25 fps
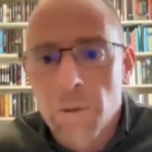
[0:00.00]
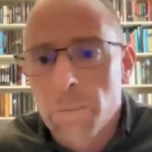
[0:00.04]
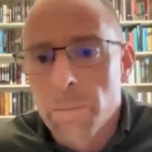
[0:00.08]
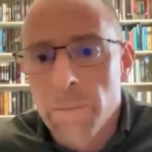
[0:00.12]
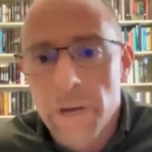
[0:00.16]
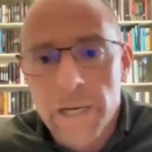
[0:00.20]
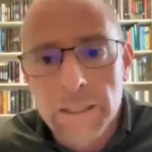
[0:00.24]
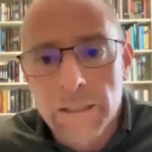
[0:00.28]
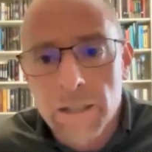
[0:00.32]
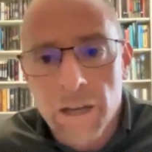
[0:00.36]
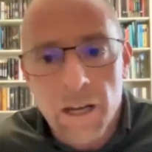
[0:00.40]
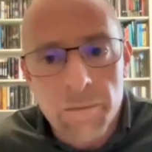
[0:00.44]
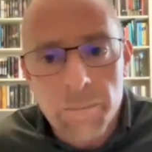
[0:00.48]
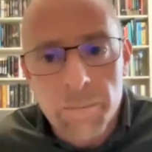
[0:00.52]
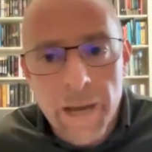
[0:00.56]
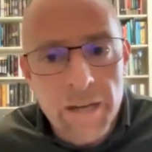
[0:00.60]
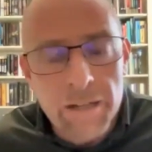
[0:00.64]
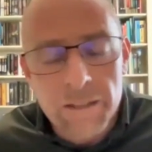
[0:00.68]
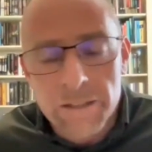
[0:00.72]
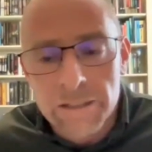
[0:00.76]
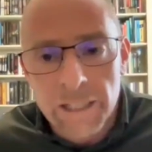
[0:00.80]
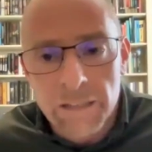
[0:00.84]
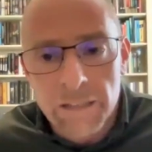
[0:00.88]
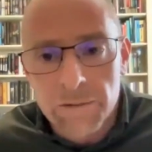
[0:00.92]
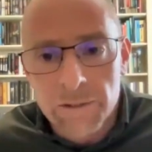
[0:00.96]
made God mad
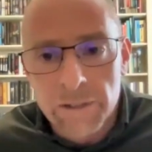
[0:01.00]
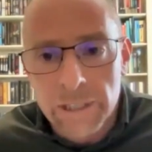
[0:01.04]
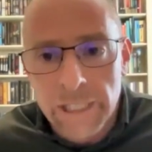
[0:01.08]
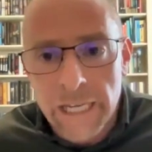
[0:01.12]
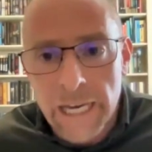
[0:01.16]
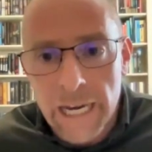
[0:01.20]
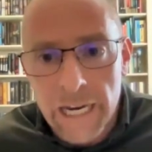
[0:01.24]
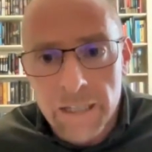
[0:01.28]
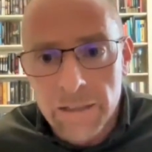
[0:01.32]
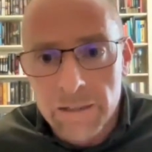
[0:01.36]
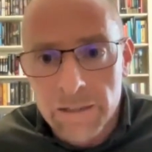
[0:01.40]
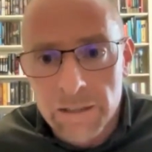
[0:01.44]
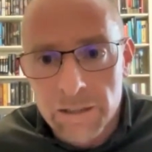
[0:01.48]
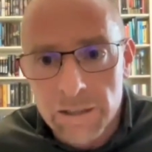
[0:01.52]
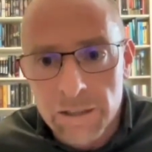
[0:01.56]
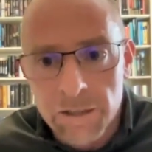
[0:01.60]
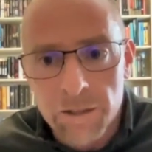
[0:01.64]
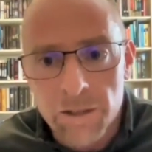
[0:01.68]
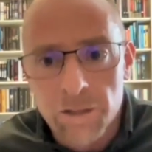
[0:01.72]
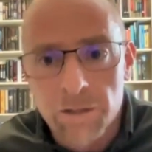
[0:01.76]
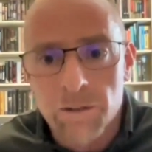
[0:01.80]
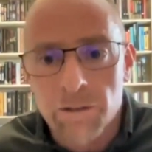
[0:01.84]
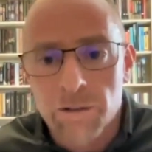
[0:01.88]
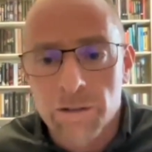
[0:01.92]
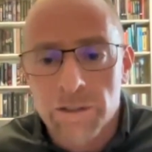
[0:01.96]
on several occasions. You
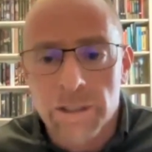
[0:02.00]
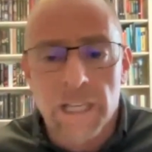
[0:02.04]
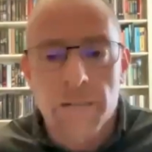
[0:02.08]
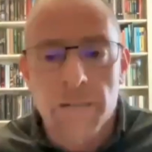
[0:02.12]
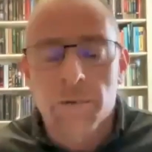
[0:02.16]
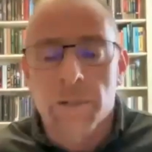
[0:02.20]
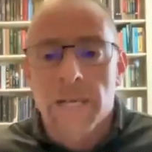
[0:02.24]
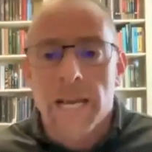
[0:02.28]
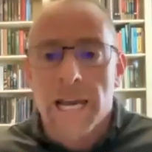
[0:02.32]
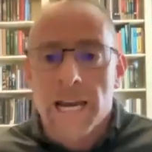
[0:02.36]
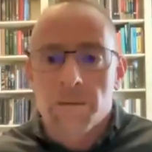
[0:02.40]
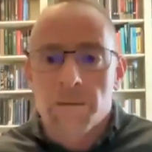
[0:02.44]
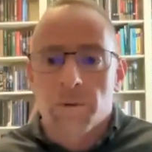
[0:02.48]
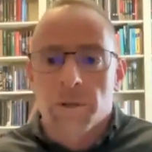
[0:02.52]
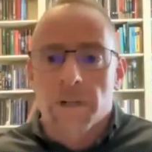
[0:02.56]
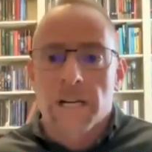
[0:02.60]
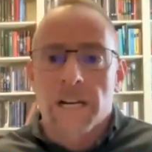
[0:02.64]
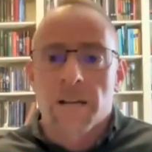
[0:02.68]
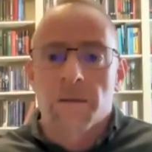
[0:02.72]
know, same right.